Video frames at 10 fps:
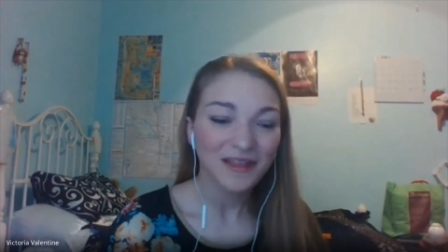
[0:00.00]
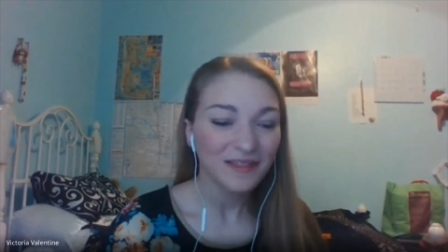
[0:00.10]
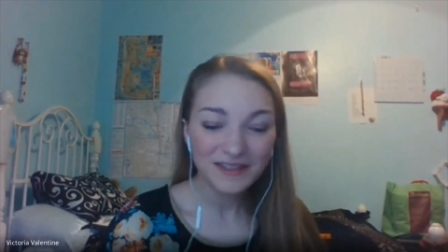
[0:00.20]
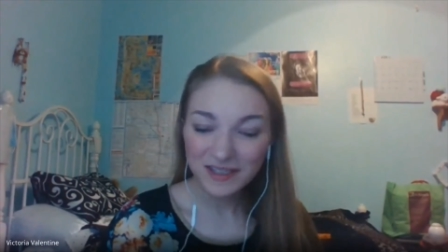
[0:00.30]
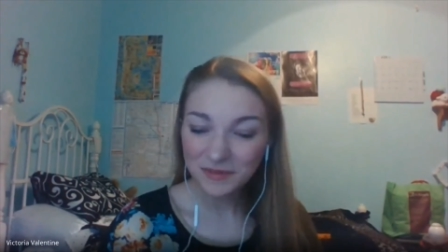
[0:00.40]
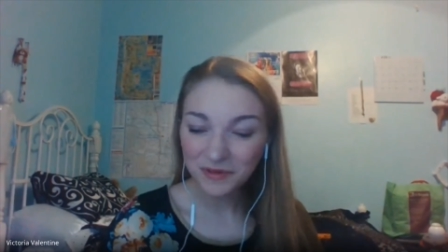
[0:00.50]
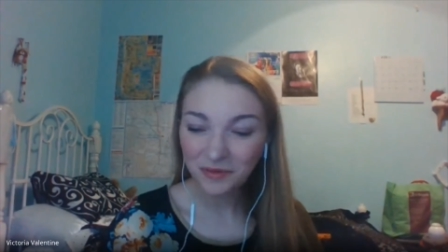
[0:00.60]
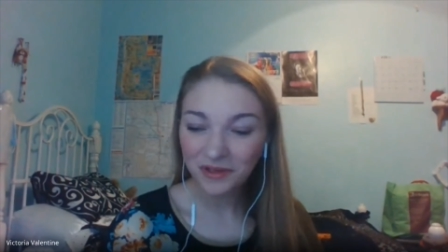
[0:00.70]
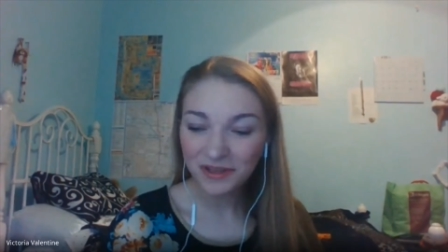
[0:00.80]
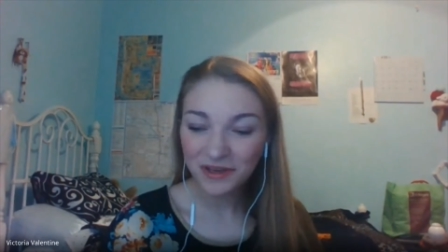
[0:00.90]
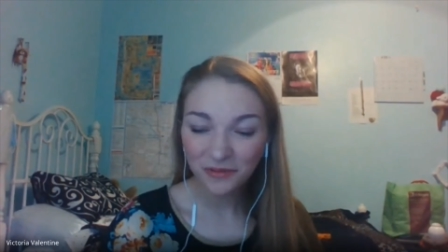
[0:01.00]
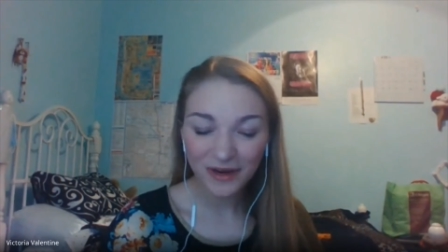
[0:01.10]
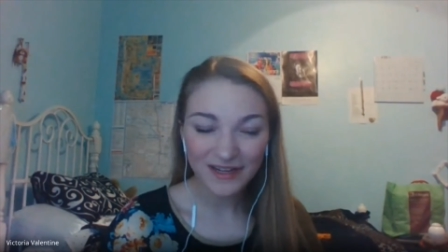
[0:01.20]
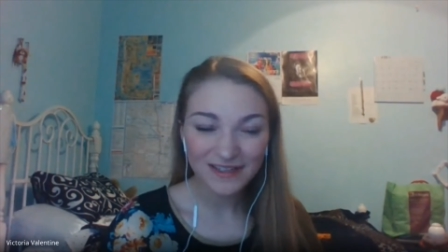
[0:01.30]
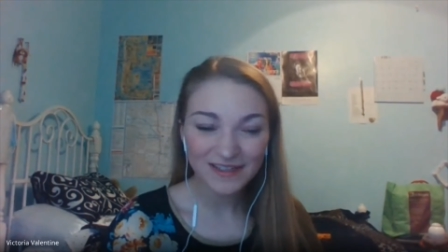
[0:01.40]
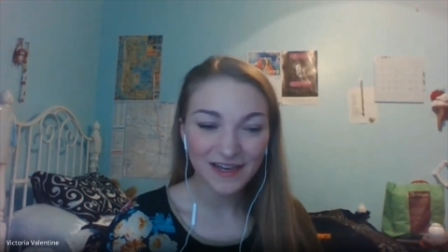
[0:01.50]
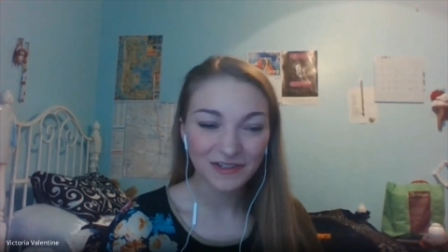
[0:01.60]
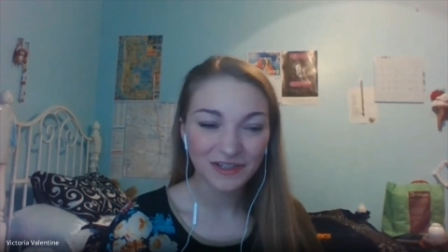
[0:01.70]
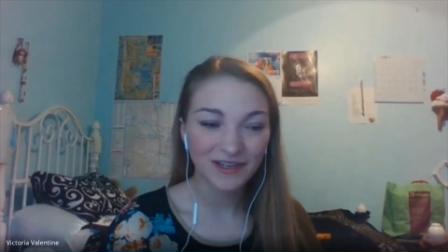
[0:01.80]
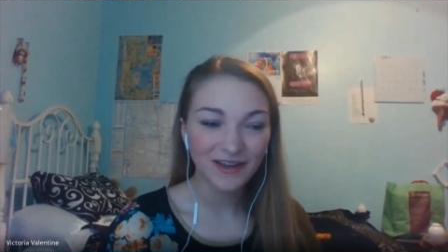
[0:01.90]
This has been a mm-hmm. really great
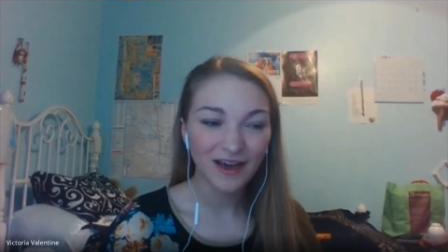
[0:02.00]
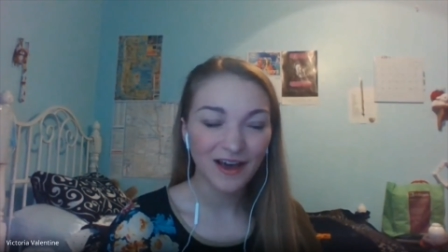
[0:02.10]
session.